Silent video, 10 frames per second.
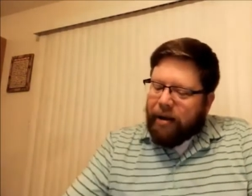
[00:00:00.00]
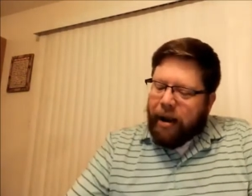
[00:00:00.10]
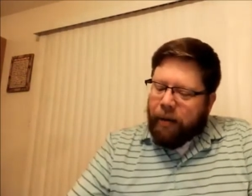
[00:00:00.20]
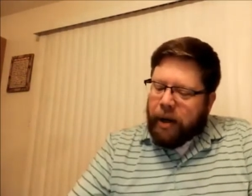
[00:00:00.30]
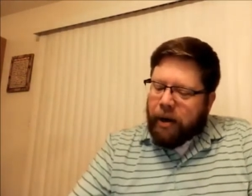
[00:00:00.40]

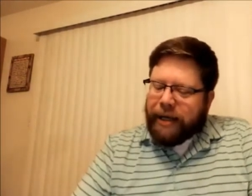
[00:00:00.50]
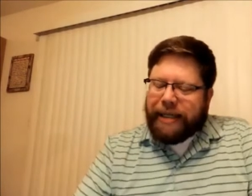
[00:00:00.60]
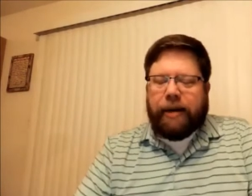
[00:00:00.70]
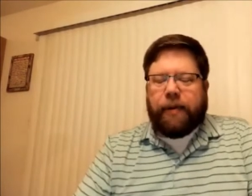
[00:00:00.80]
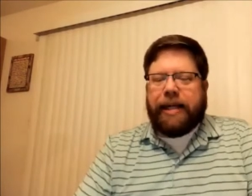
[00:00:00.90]
And we already
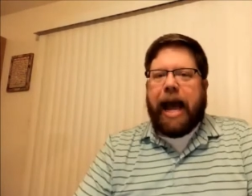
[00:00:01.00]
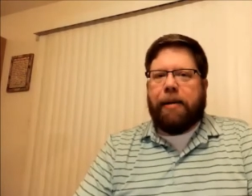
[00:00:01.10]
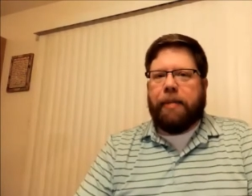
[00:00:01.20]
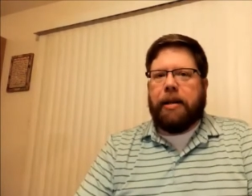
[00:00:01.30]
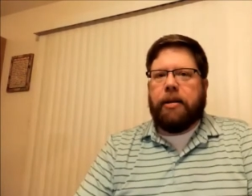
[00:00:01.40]
see what's
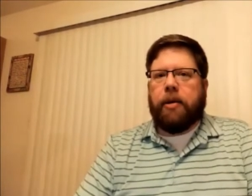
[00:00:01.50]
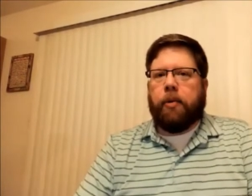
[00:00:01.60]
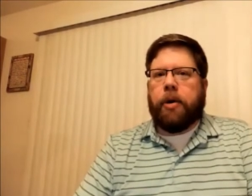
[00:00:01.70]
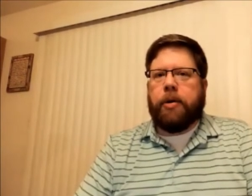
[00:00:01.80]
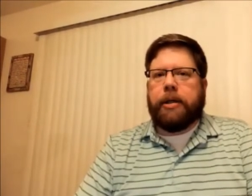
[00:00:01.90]
happening. The
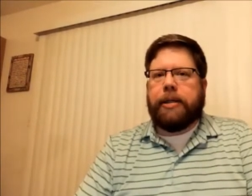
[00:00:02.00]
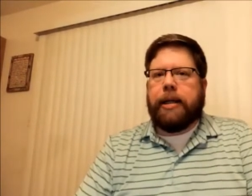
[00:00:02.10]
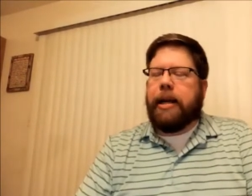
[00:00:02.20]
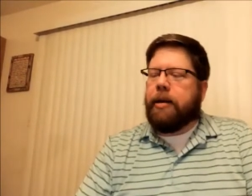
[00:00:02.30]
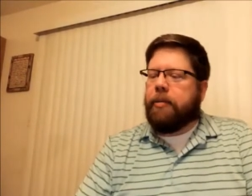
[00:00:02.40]
world is
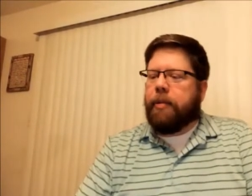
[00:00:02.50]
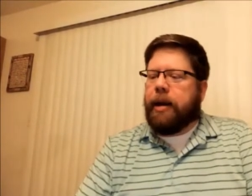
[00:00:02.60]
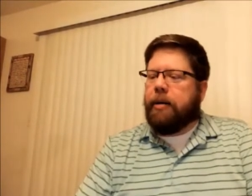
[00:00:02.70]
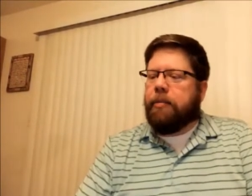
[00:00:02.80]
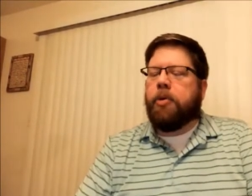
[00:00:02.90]
getting
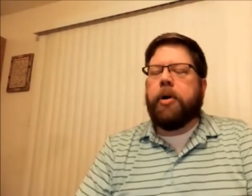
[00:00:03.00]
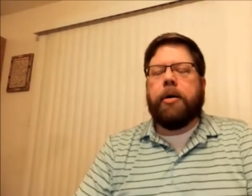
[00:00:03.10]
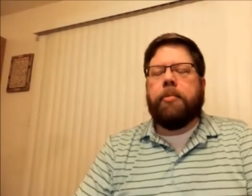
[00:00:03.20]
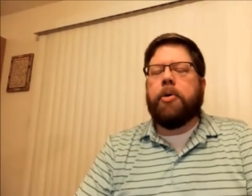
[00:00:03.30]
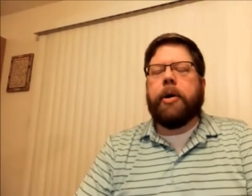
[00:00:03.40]
more
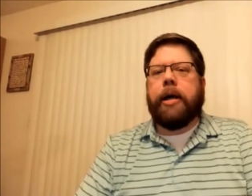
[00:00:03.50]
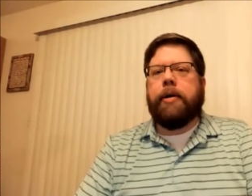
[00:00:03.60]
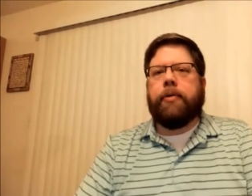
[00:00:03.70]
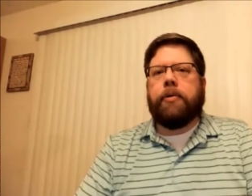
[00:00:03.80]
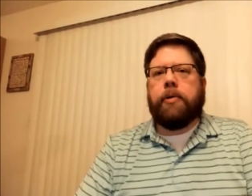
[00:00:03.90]
and more
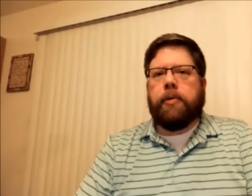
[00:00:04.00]
evil.